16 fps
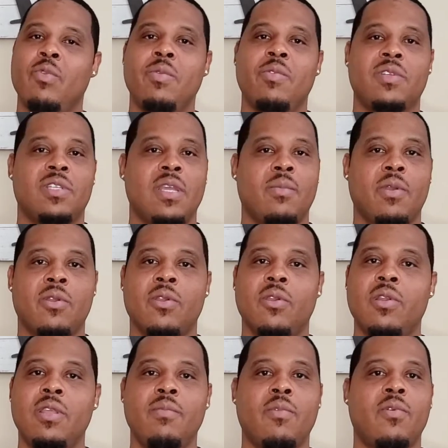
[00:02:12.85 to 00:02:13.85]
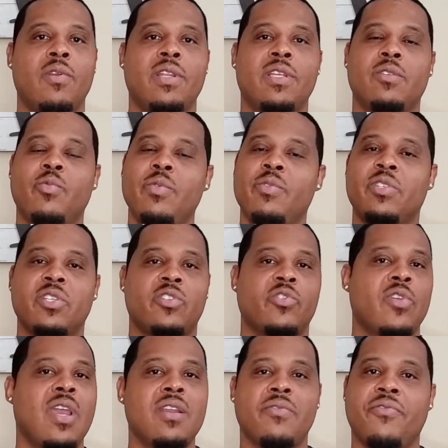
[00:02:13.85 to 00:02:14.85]
We was up early mornings. We was just
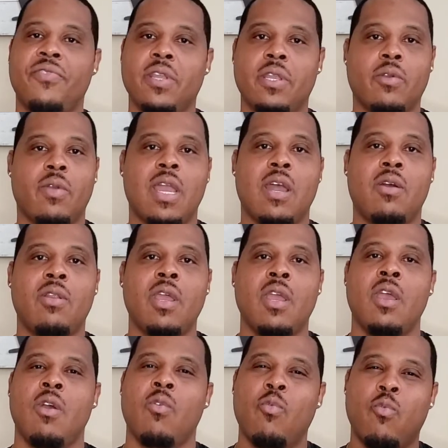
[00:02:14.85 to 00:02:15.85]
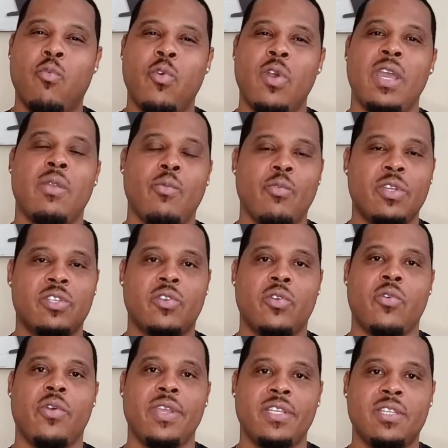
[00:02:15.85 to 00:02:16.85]
trying to figure out what was
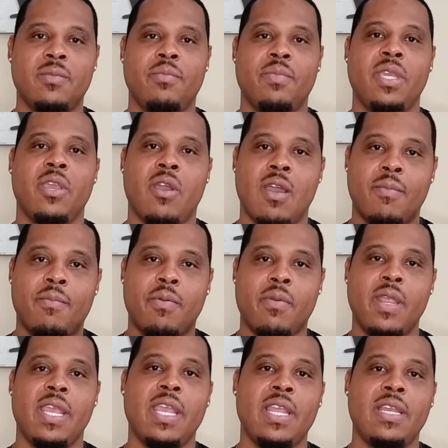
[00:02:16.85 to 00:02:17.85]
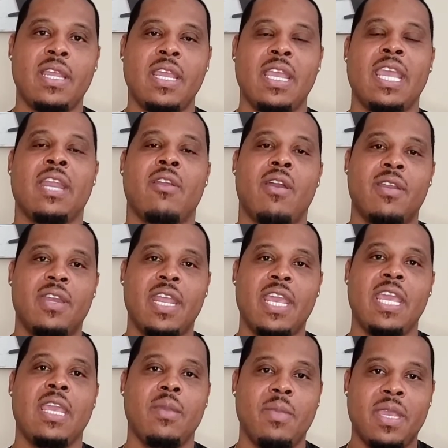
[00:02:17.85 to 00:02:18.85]
going to be our brand and our
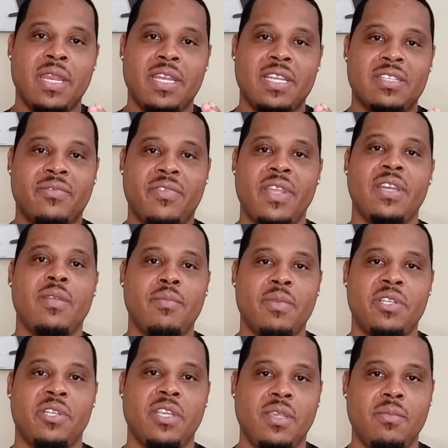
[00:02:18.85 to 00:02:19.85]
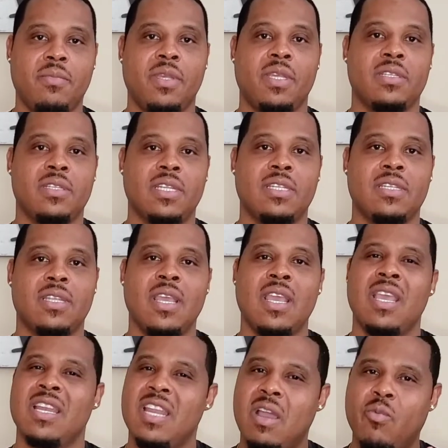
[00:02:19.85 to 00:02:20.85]
name in this vending machine business.
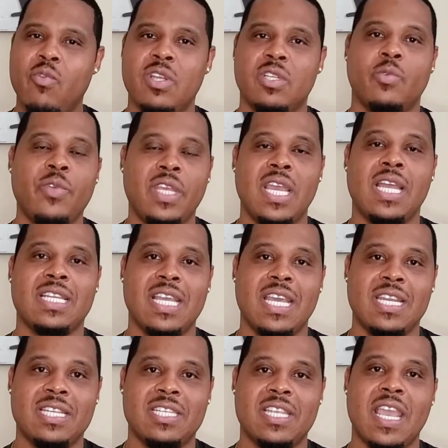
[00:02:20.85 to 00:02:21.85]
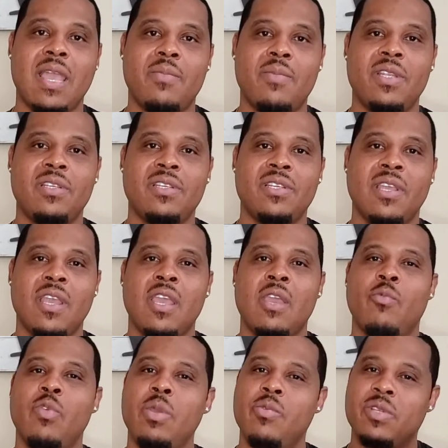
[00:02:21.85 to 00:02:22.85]
Now, once we got that established,
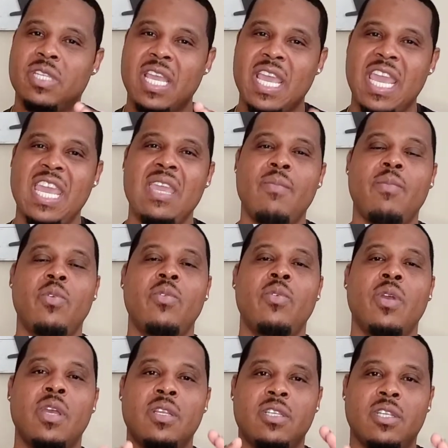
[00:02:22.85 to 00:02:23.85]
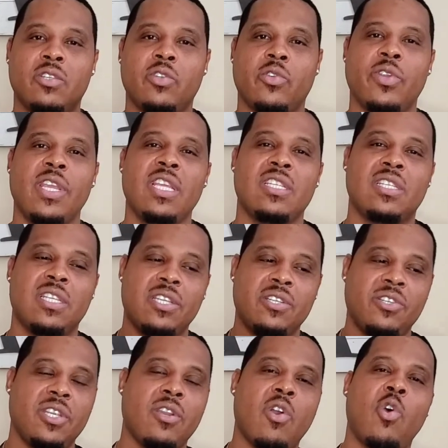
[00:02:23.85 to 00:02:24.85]
we was able to
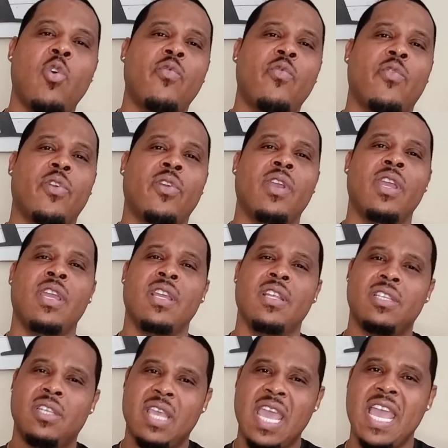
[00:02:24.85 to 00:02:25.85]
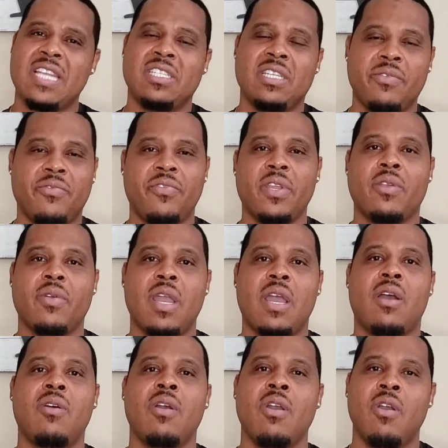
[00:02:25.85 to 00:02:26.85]
transition over to actually figure
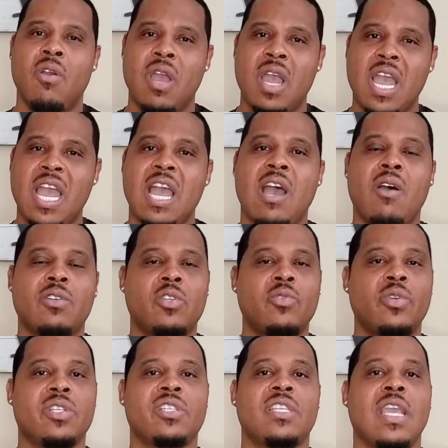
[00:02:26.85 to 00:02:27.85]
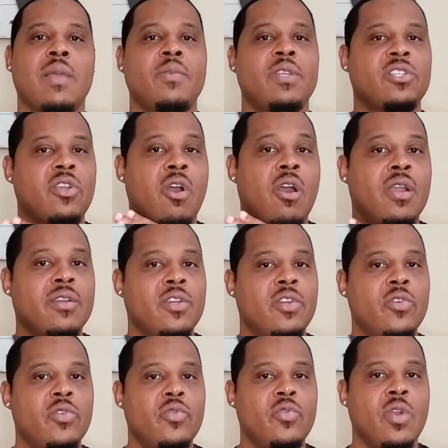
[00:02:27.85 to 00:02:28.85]
out how to establish our
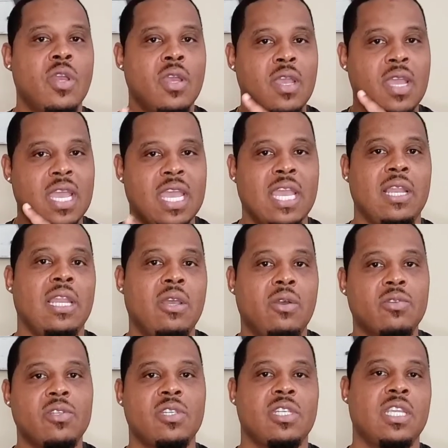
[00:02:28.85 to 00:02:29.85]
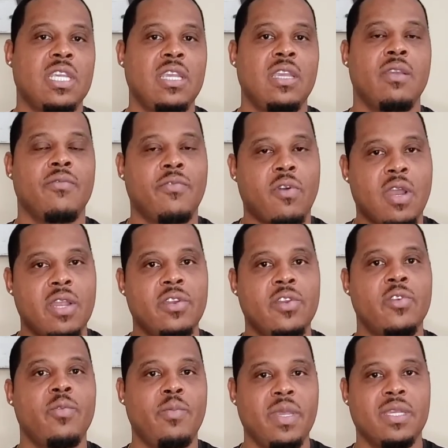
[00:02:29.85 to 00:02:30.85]
new LLC for our
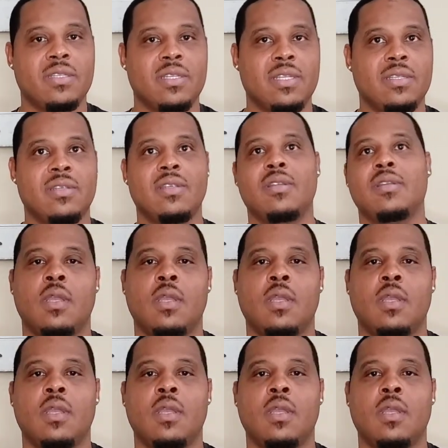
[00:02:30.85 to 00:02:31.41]
new business.